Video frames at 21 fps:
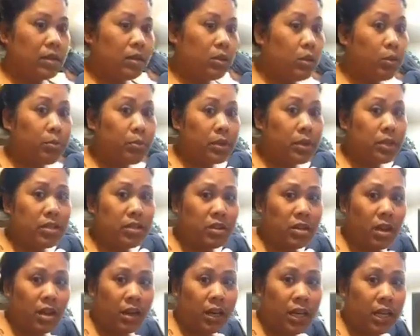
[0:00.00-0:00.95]
Don't be
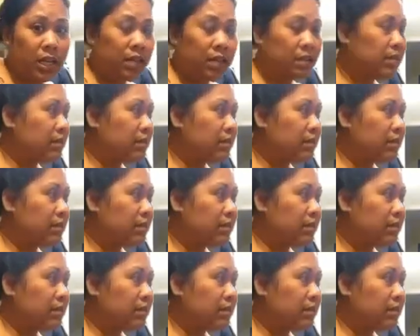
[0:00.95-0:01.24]
shy.